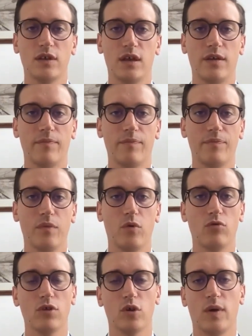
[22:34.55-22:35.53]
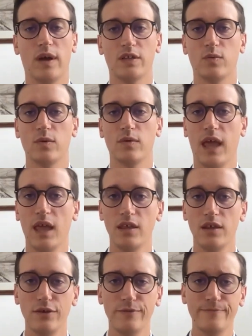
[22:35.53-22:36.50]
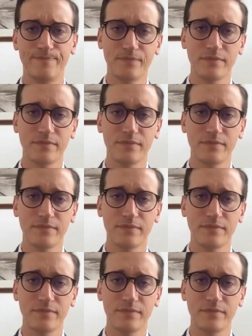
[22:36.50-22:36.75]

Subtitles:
or requests will get you,